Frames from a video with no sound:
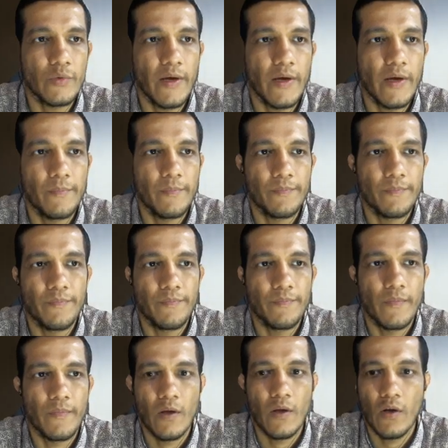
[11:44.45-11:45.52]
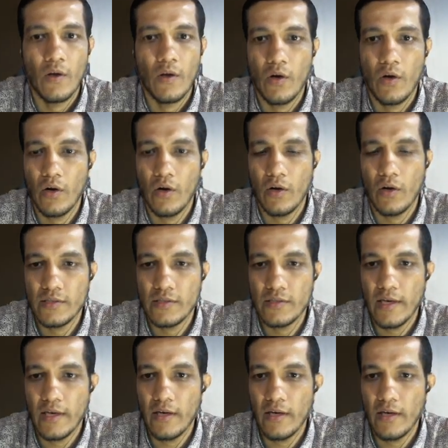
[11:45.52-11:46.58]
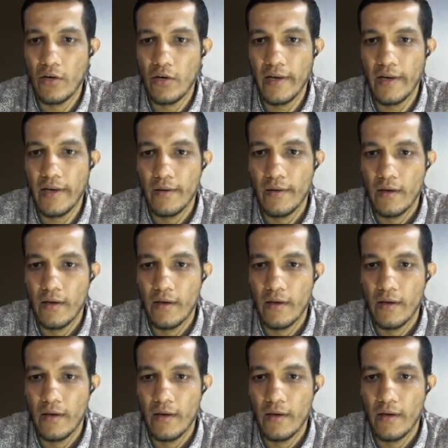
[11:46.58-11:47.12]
way, or just I'll draw a